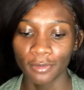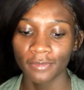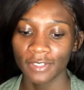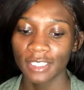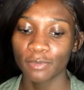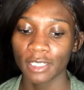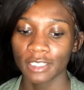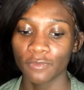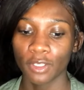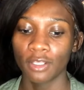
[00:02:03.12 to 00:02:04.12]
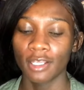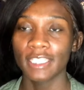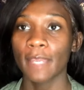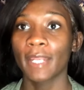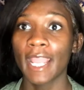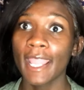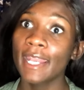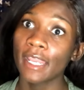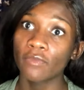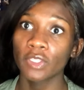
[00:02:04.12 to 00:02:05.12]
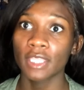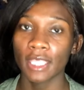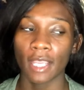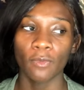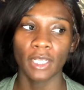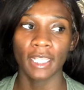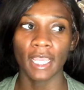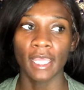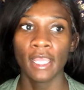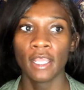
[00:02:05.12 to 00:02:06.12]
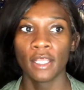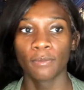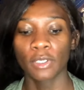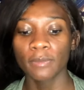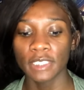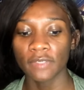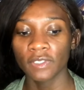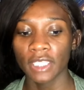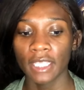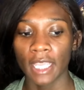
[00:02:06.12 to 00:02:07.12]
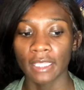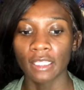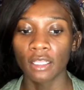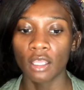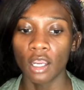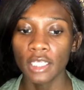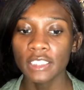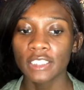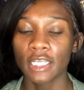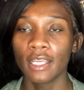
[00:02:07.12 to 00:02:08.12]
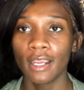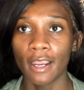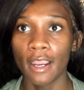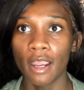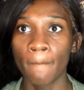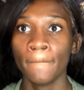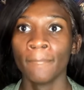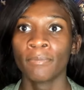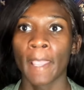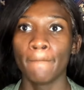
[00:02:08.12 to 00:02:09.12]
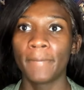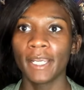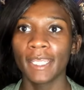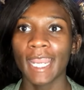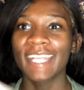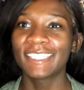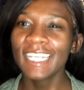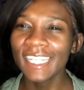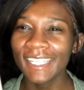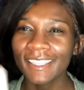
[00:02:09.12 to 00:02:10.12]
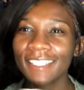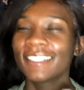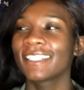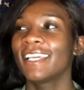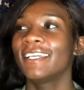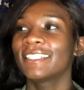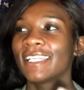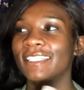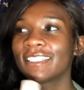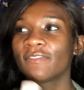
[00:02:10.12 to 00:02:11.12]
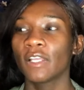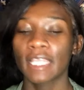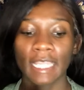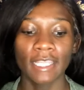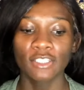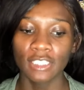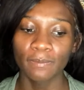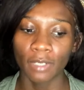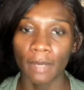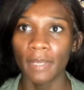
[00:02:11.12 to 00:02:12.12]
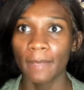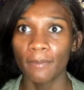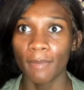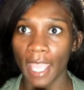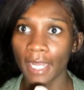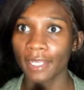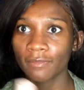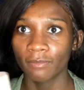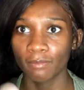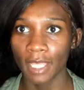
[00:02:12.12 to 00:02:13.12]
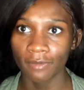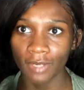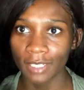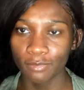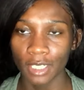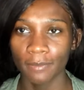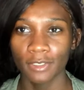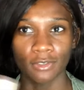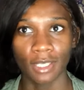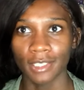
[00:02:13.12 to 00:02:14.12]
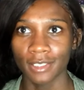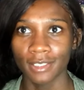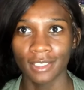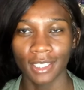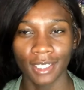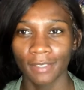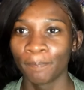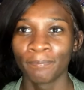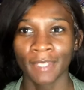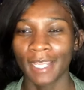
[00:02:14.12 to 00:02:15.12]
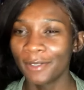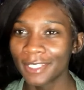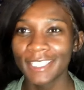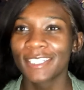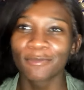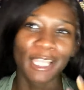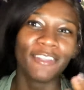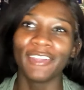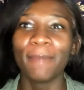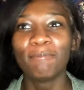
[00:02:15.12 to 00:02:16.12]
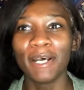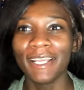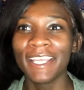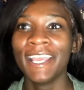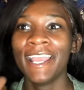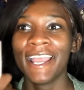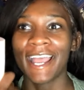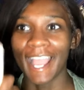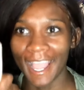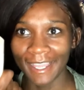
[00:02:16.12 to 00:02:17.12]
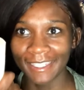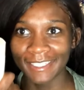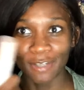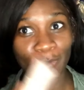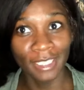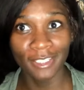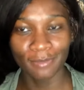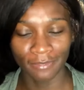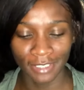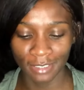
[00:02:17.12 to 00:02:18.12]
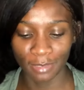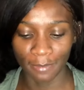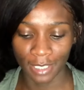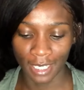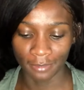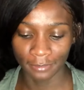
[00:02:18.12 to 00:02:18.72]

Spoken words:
owned Fenty products for a long time, and I had everything. I went and got pretty much everything at the launch, but I didn't get this because I just felt like I had just bought my mattifying primer, so I just didn't. I know this is irrelevant, but so I'm gonna use my Fenty primer now.